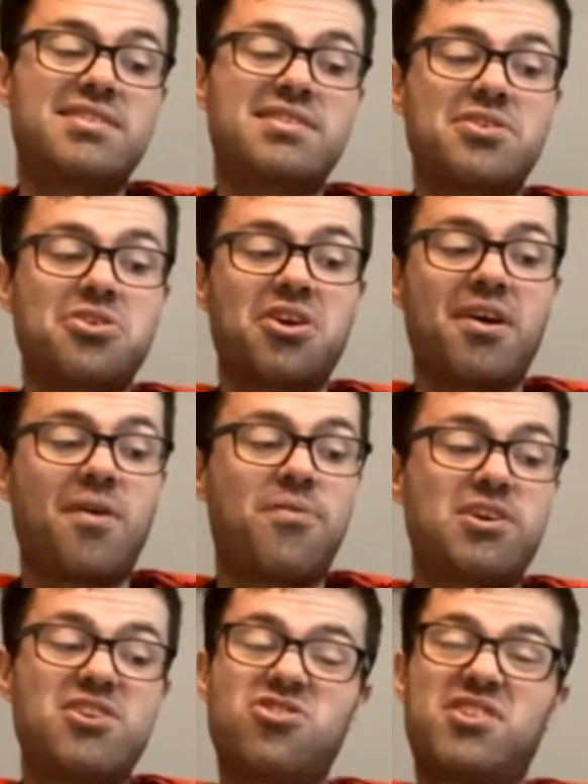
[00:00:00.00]
So I
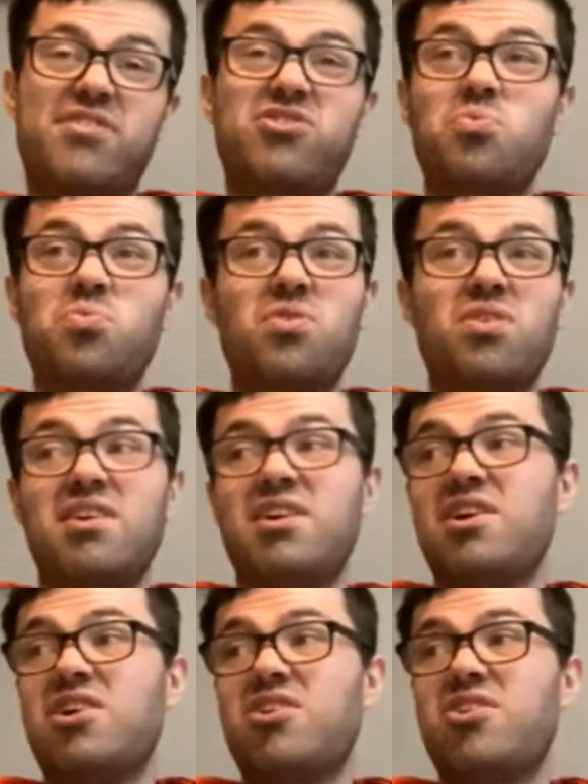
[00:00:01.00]
think you just have to
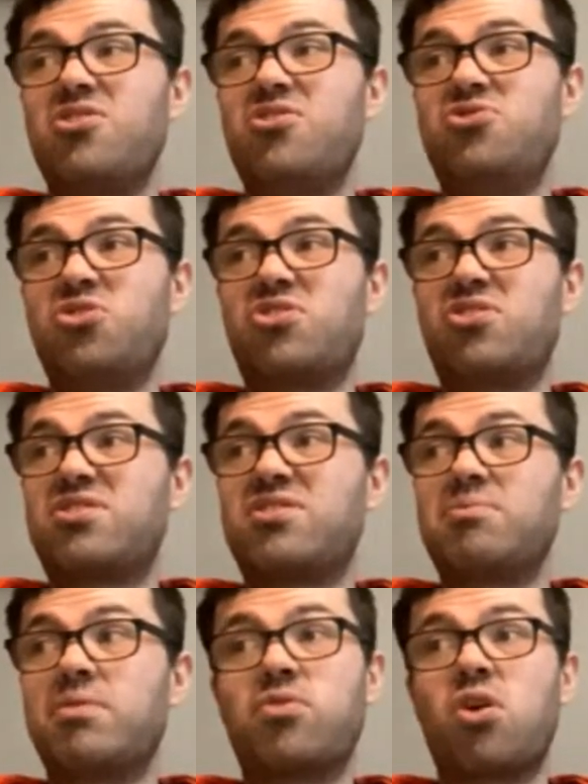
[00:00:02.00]

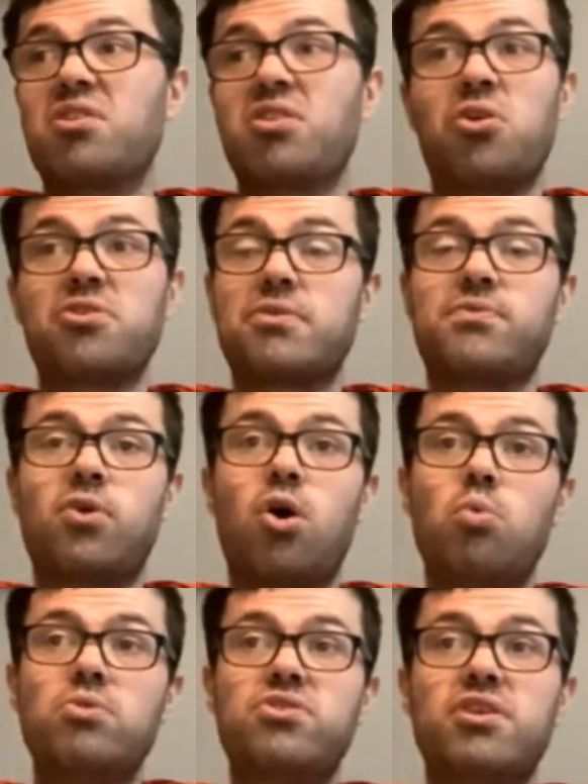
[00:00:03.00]
we've got lots of
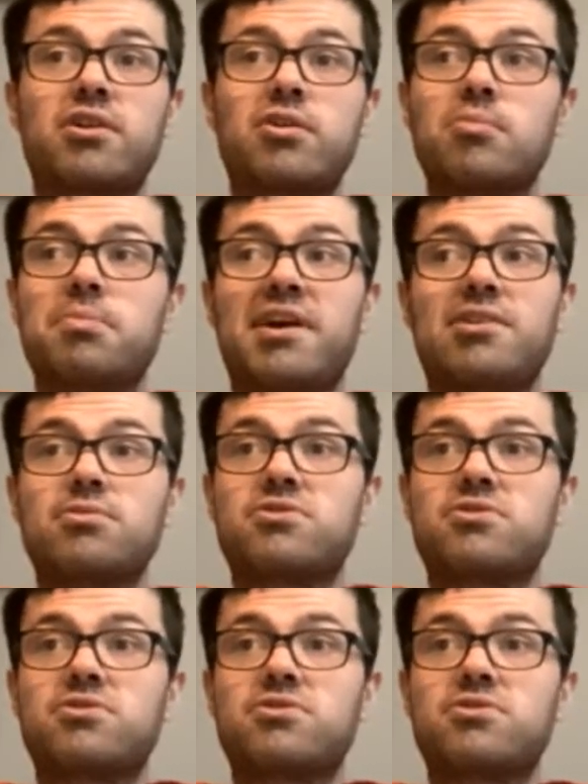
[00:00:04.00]
forwards at the club now,